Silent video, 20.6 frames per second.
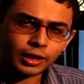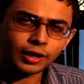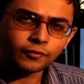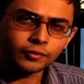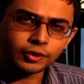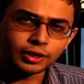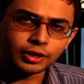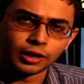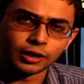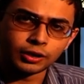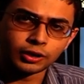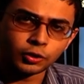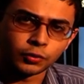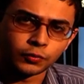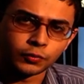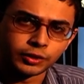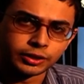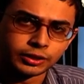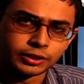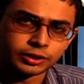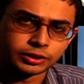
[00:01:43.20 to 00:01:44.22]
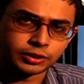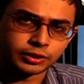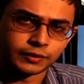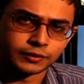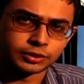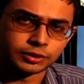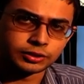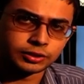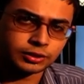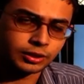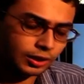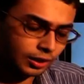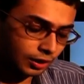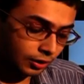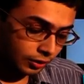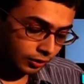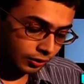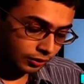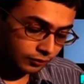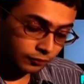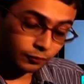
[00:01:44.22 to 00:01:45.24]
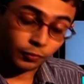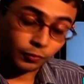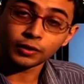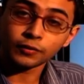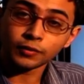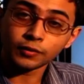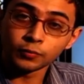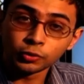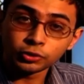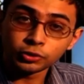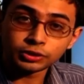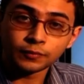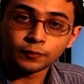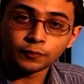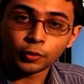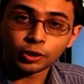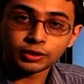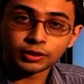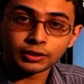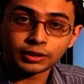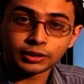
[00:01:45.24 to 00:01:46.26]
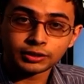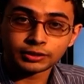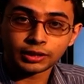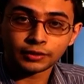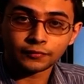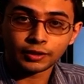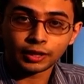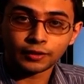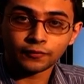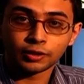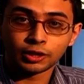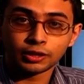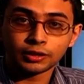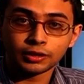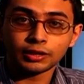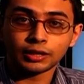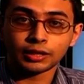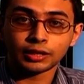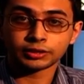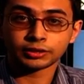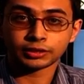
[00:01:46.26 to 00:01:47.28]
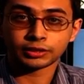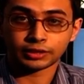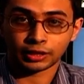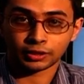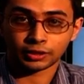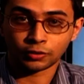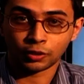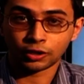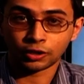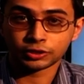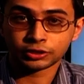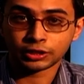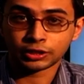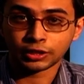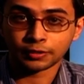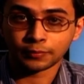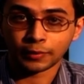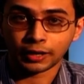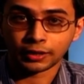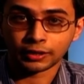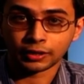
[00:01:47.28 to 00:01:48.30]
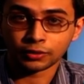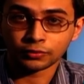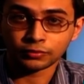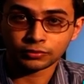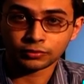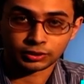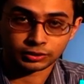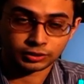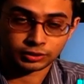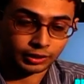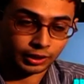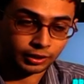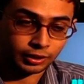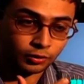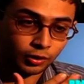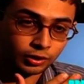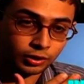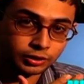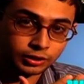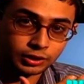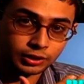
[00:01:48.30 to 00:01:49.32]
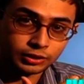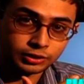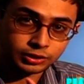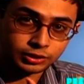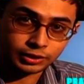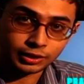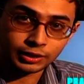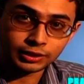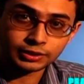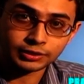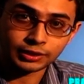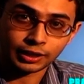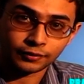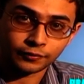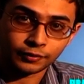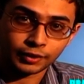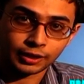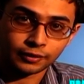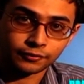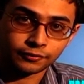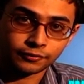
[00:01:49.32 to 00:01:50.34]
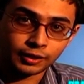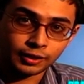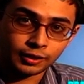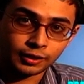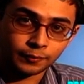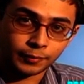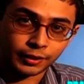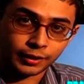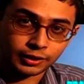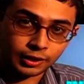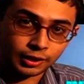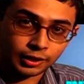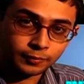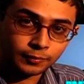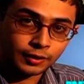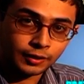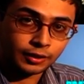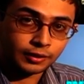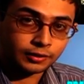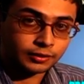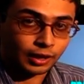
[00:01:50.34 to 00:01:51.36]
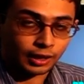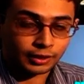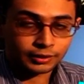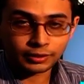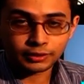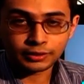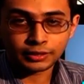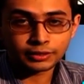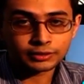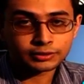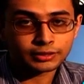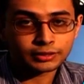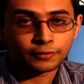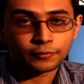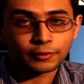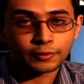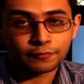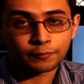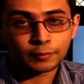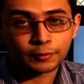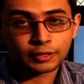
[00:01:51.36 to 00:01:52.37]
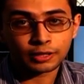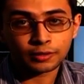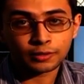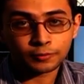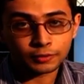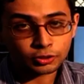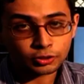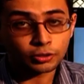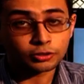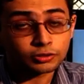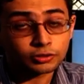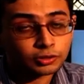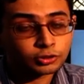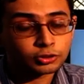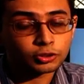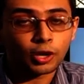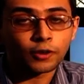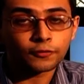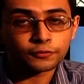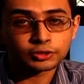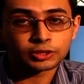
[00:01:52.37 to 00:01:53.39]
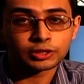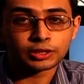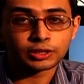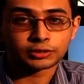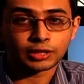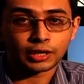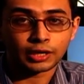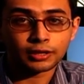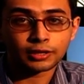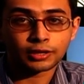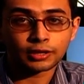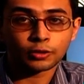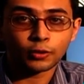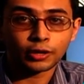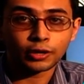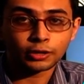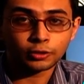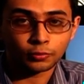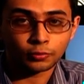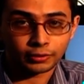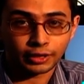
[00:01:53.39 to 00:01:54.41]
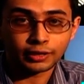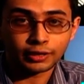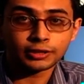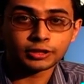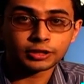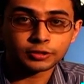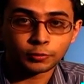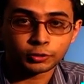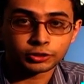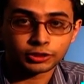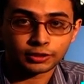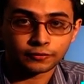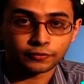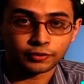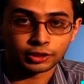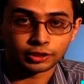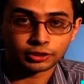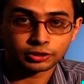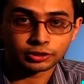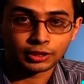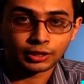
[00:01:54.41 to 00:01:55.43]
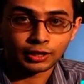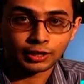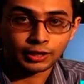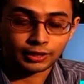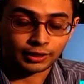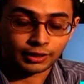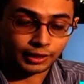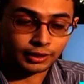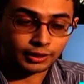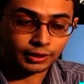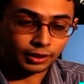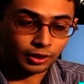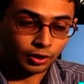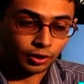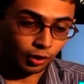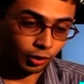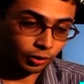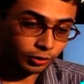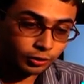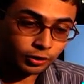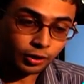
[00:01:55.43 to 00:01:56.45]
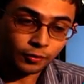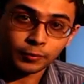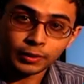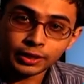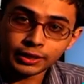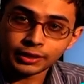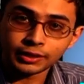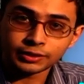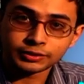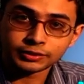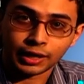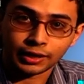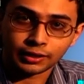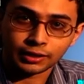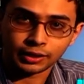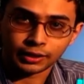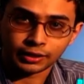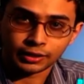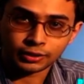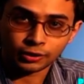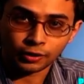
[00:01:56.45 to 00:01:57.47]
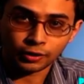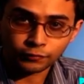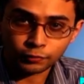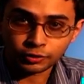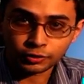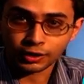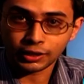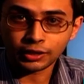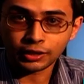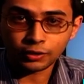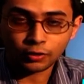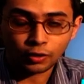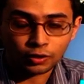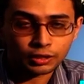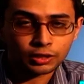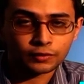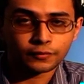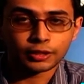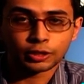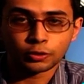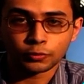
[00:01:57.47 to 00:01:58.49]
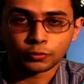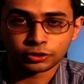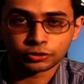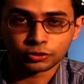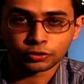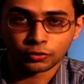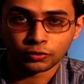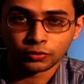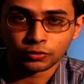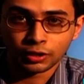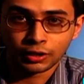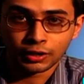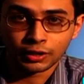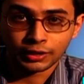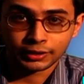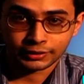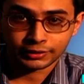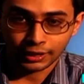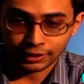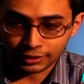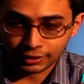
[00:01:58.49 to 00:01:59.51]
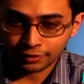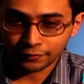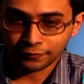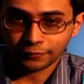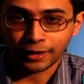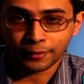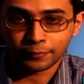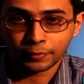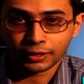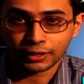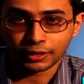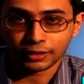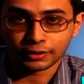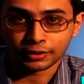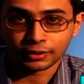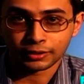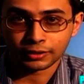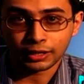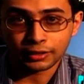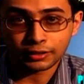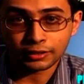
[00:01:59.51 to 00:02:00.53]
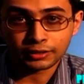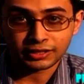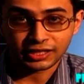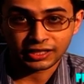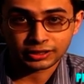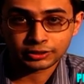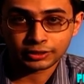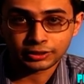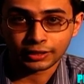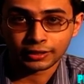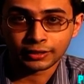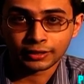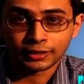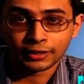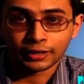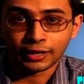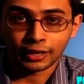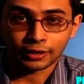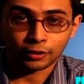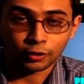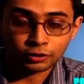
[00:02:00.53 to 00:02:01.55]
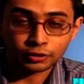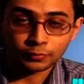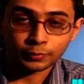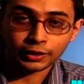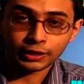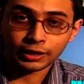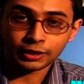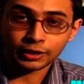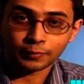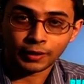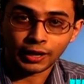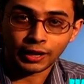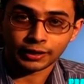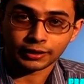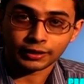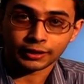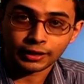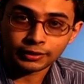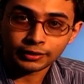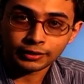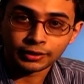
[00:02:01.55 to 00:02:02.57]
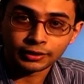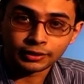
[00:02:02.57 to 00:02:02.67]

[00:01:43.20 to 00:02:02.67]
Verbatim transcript: have we learned over these stages? One of the most important things that we have learned is a technological background, is the technological skills that we have picked up. The other things that we have picked up is also the soft skills that are required to get this project finished. Like although you're building a satellite, you have to take it all the way to ISRO, get it fabricated, get it tested and also bring it back, get it